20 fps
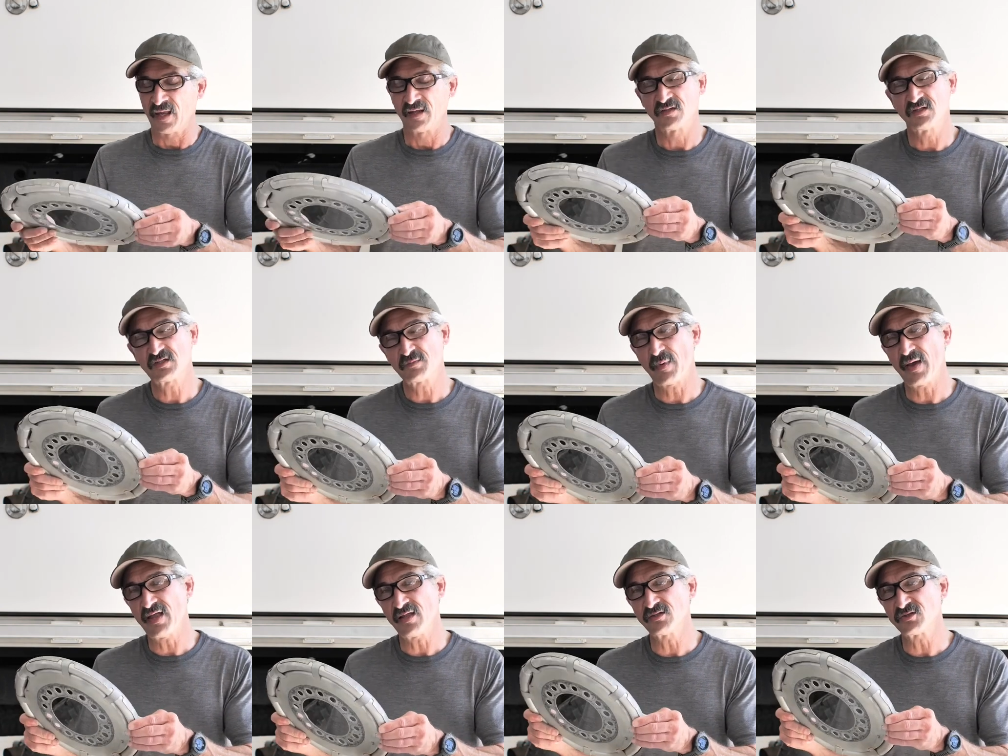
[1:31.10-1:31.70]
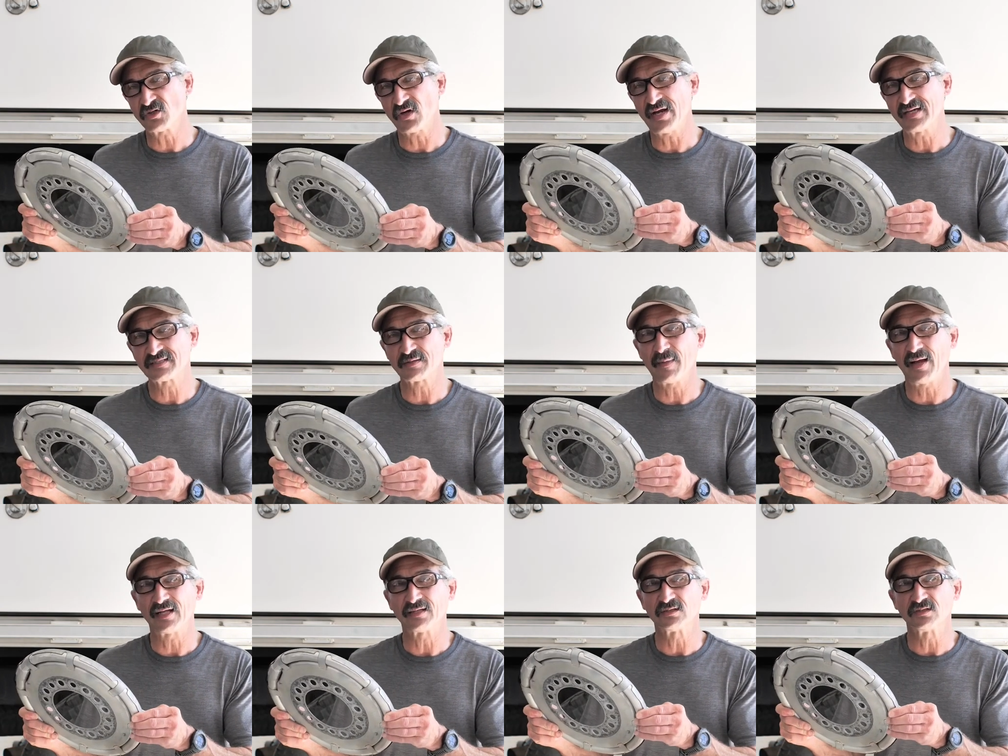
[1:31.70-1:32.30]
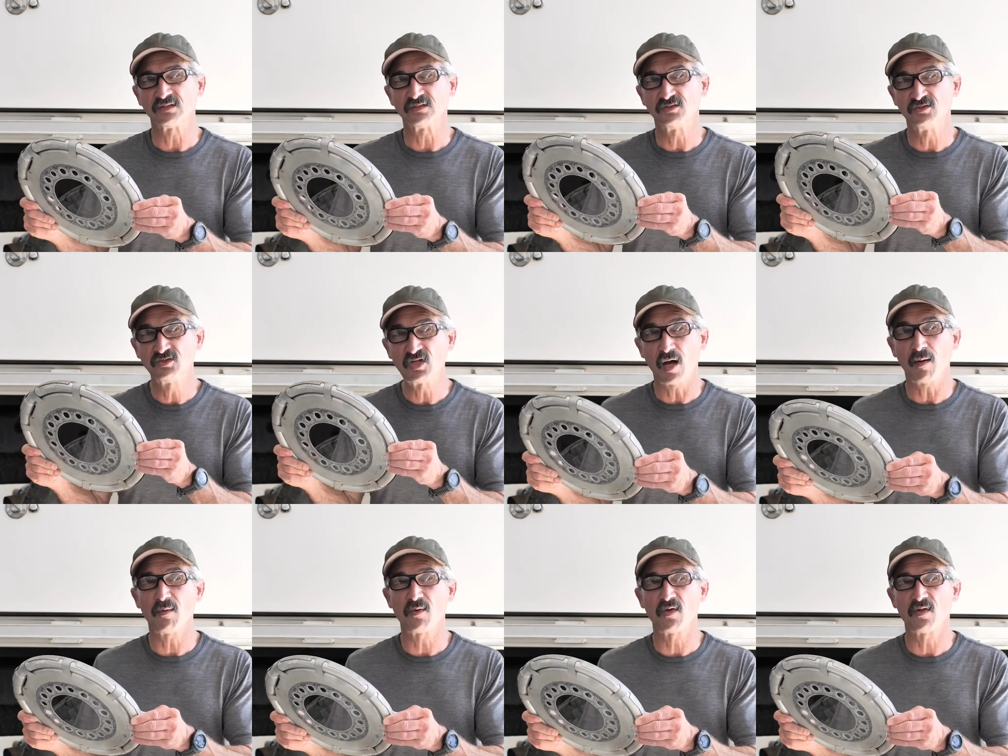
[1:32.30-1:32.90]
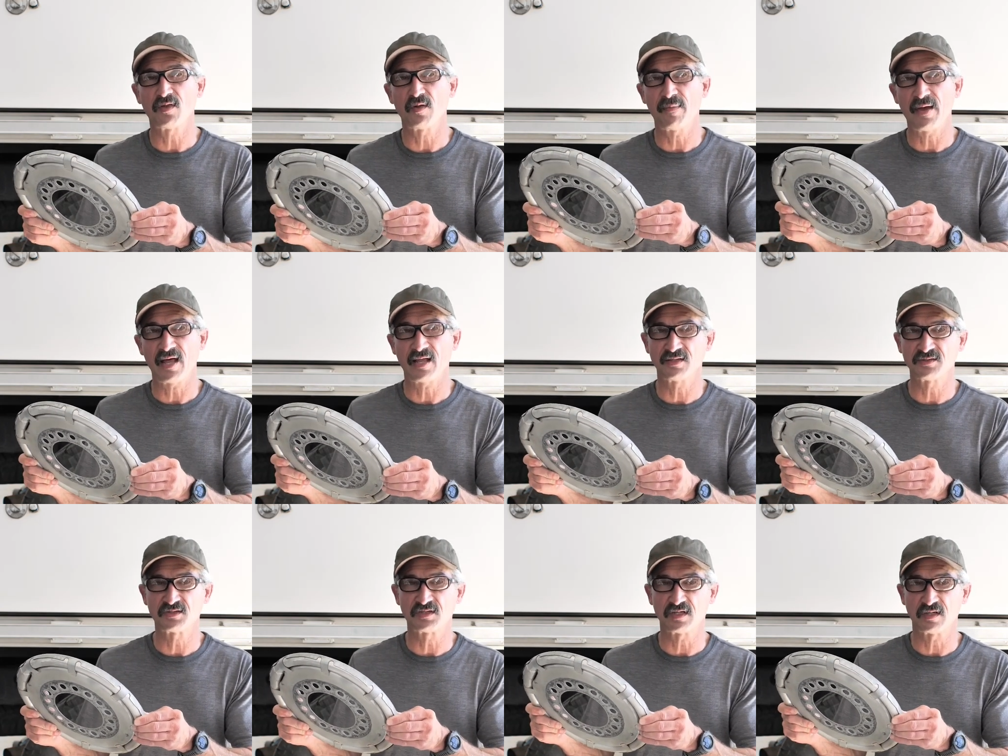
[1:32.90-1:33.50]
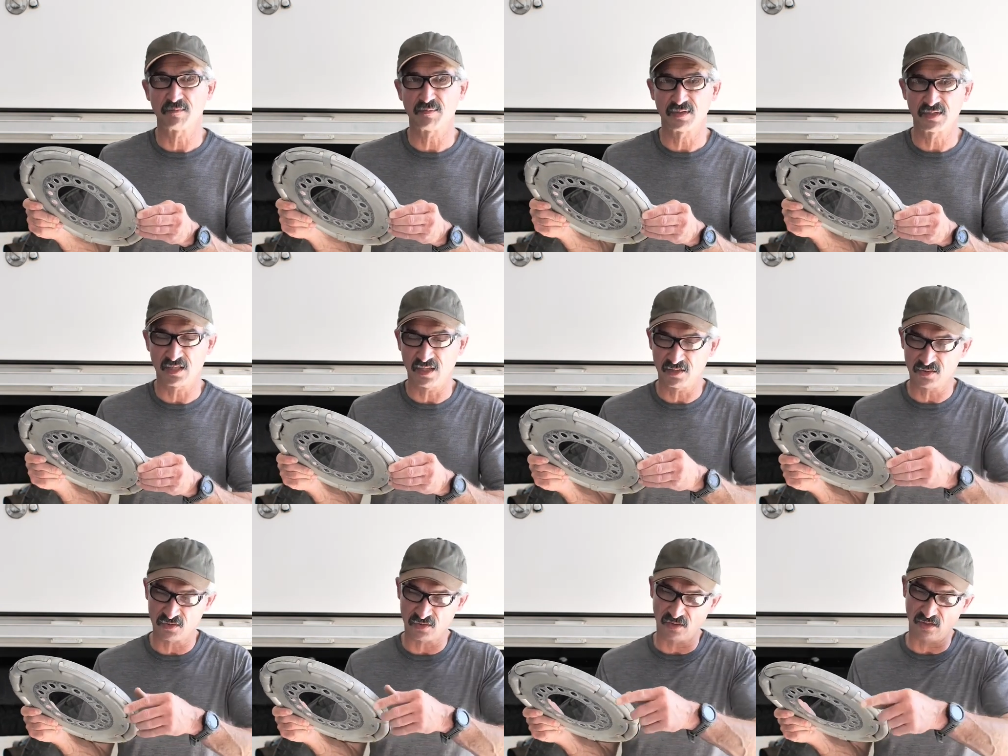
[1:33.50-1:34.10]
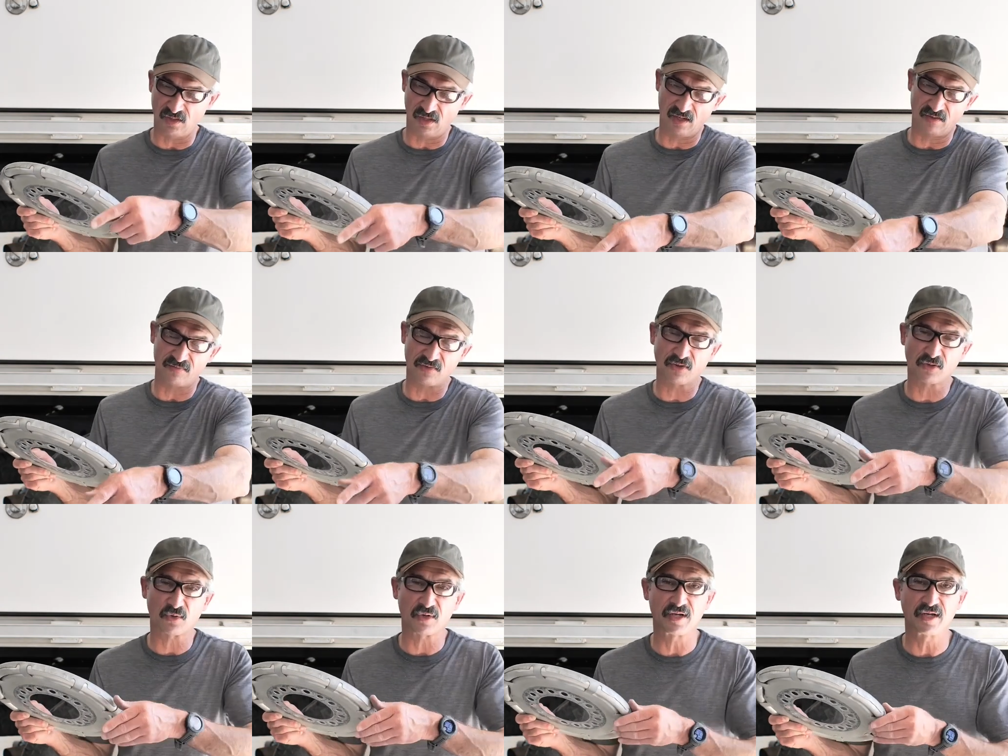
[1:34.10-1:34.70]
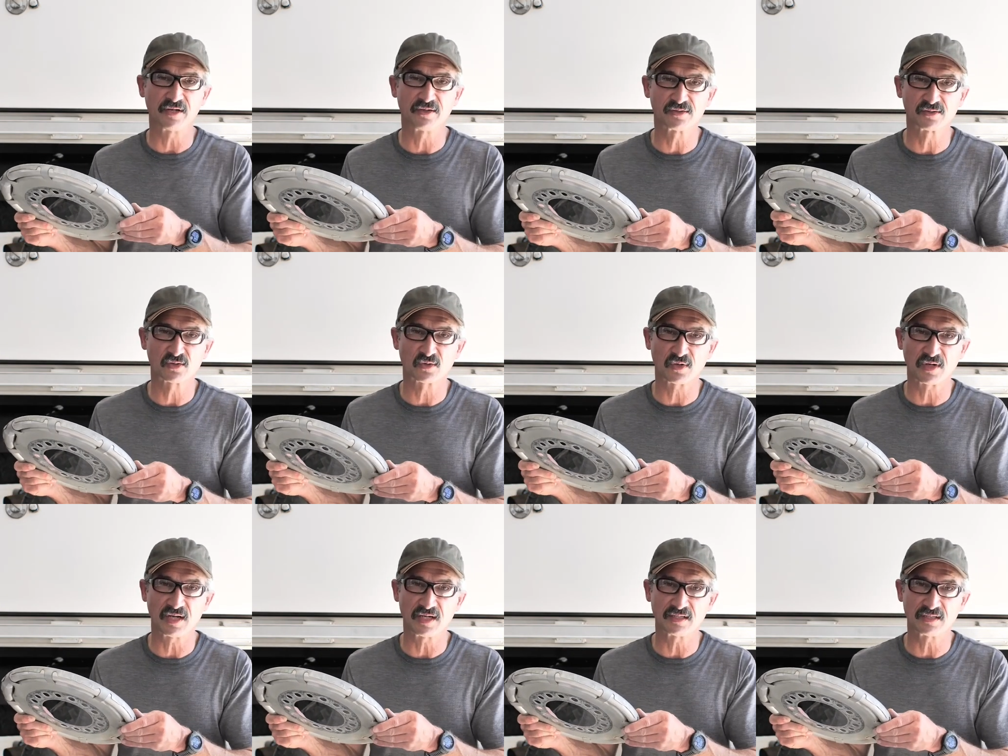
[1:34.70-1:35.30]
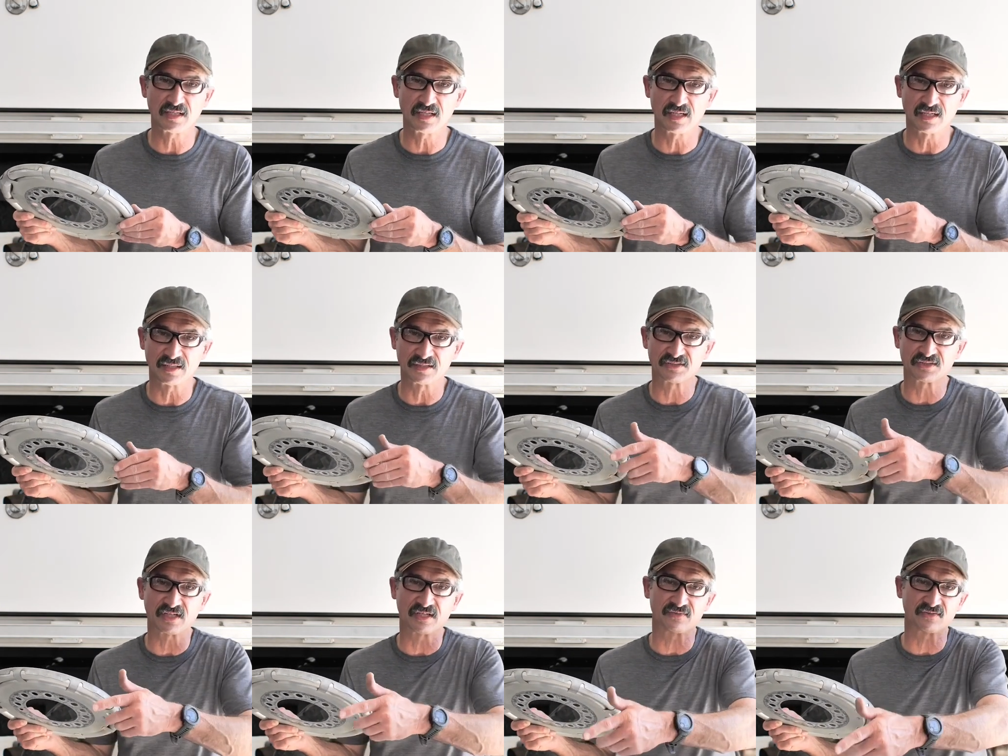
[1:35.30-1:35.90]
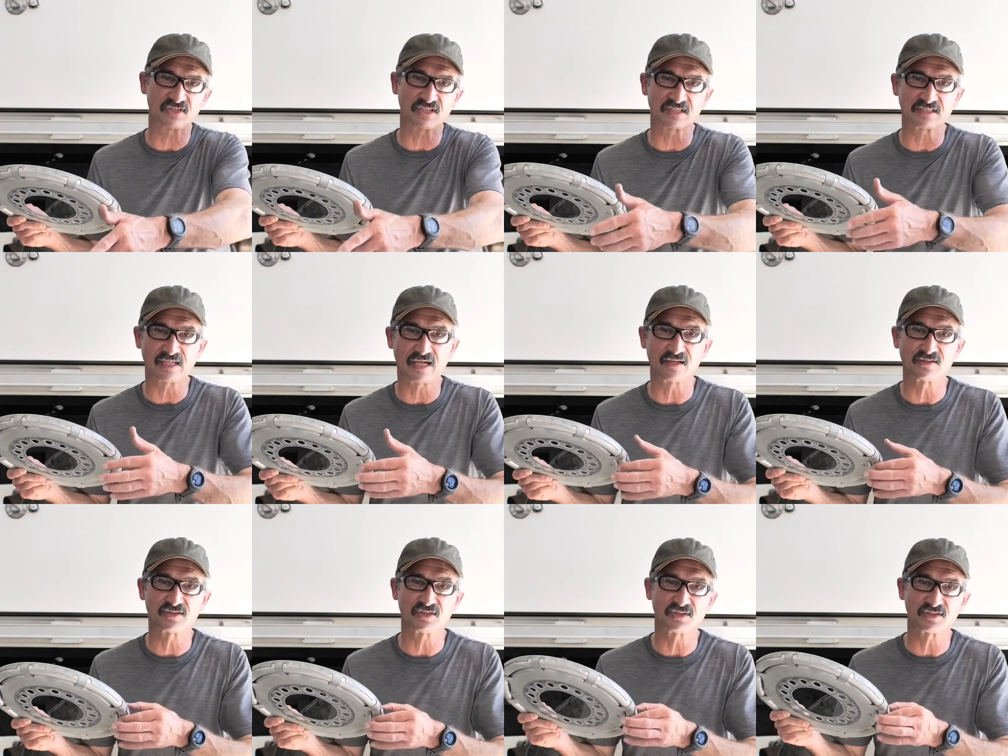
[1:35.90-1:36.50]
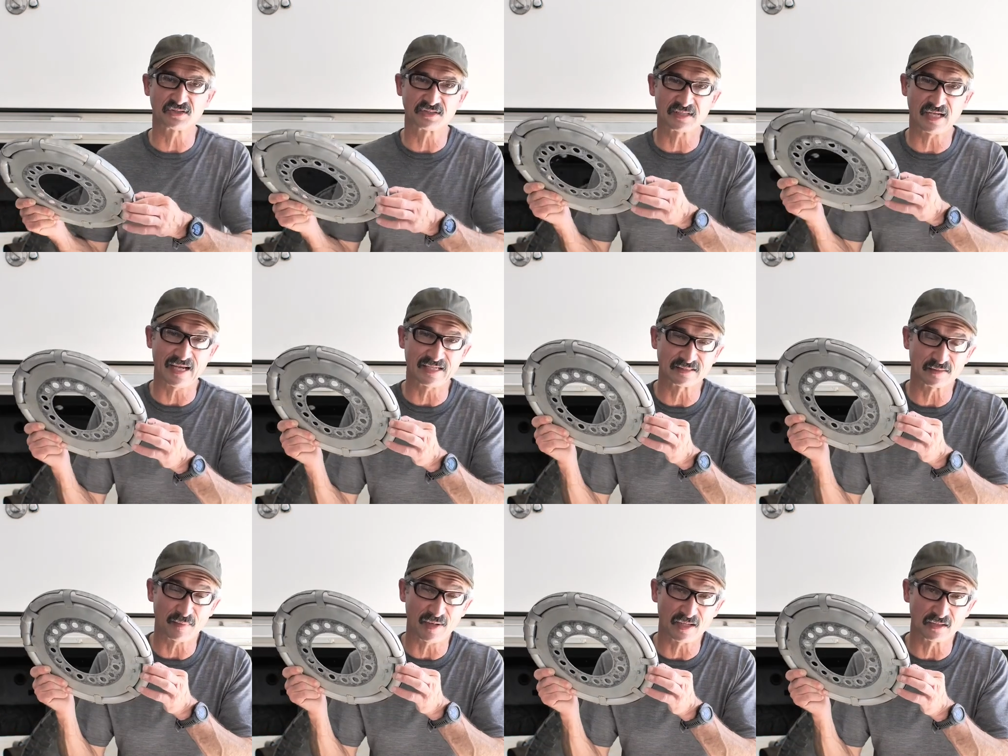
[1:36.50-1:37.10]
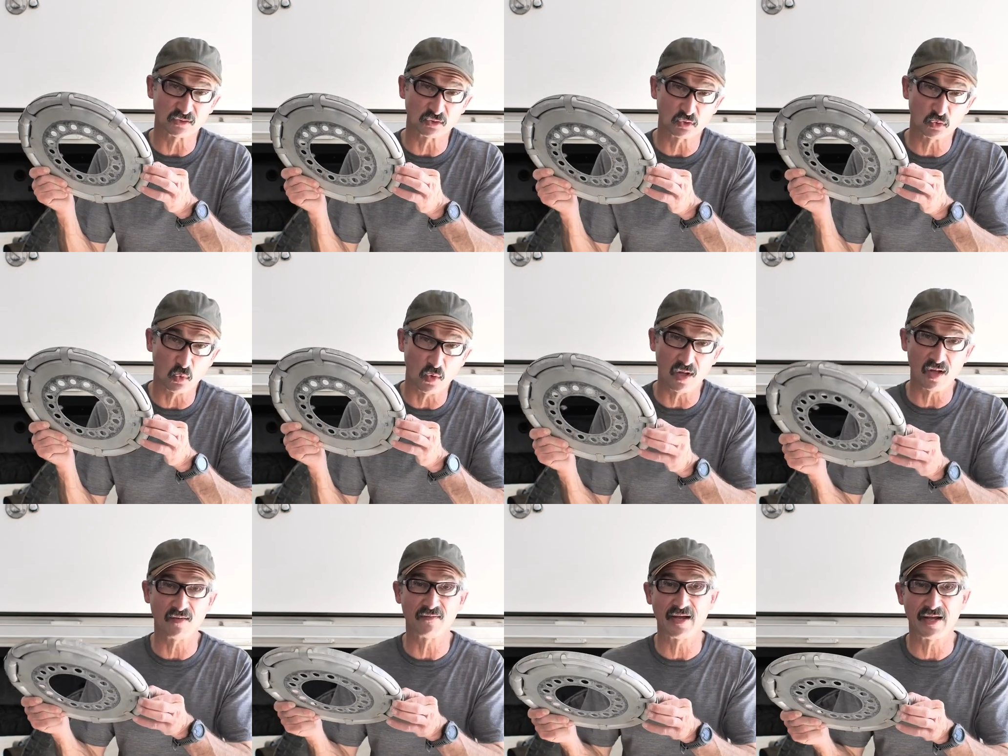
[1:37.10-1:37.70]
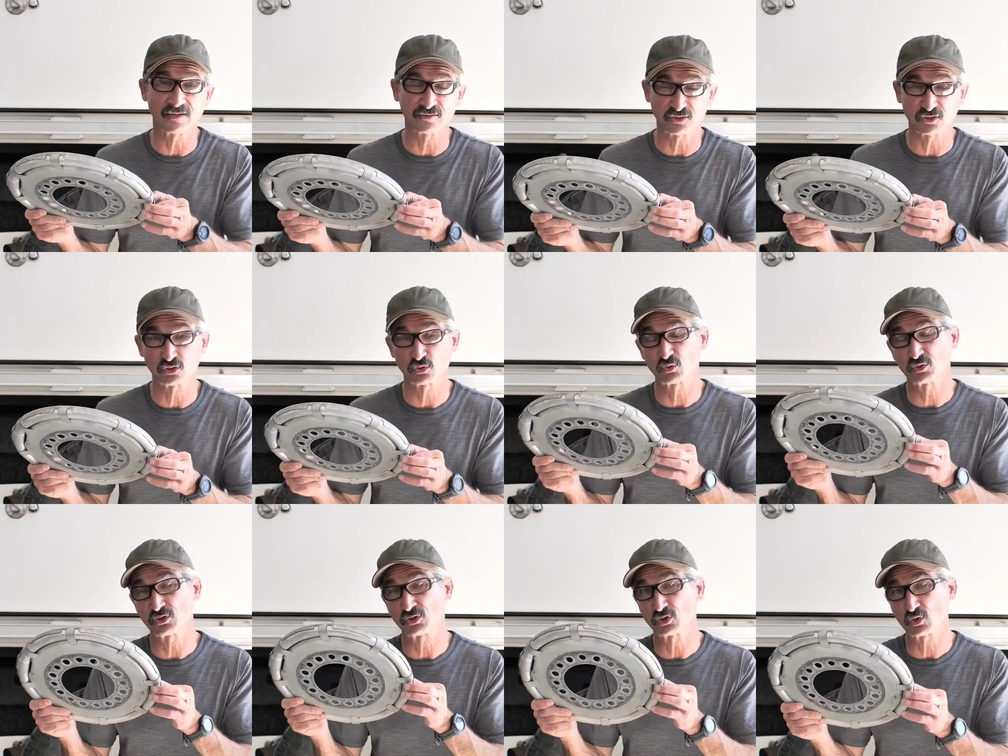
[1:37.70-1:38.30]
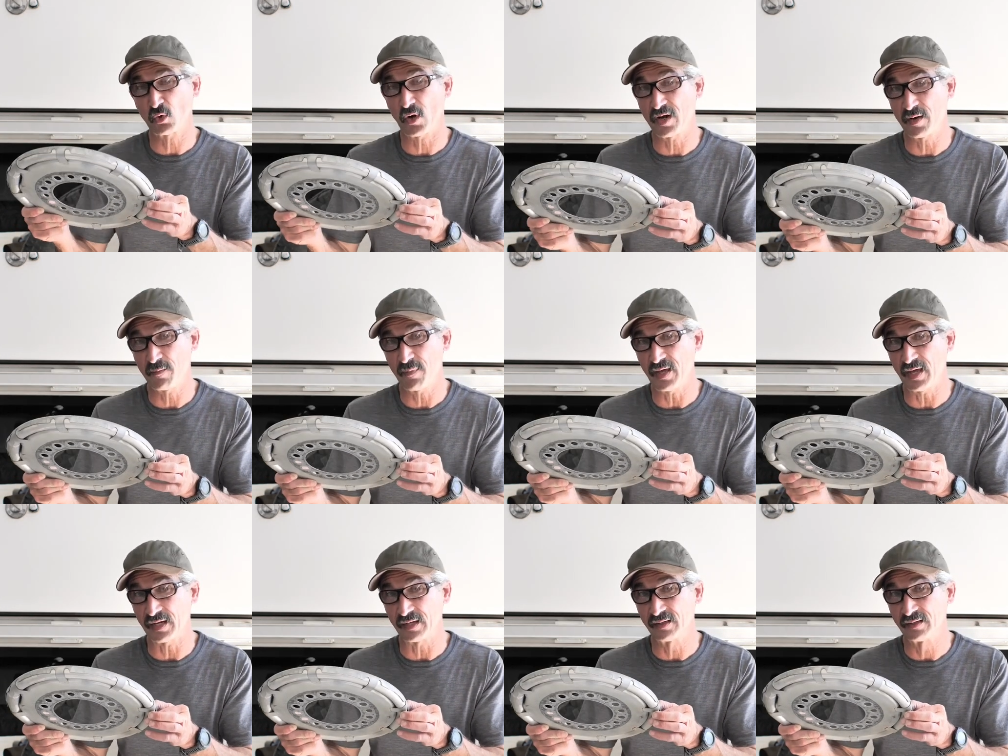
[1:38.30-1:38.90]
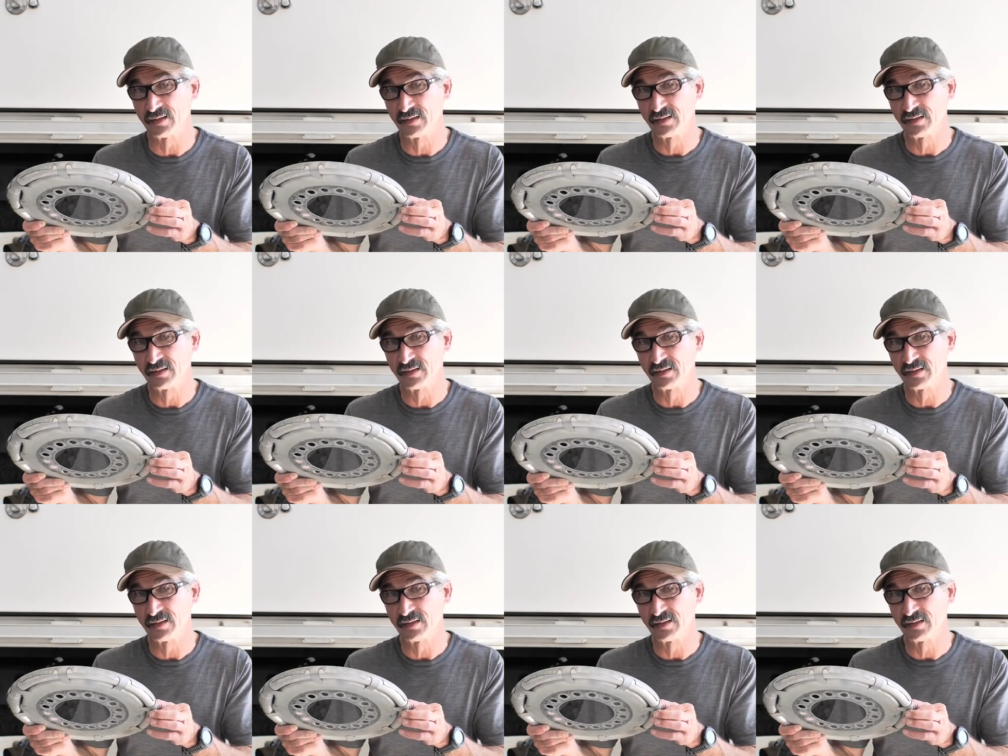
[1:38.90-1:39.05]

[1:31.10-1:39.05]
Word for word: This balancer has about double the balancing potential of a 300 318. Instead of six ounces, it has about 12 ounces, which is quite a bit.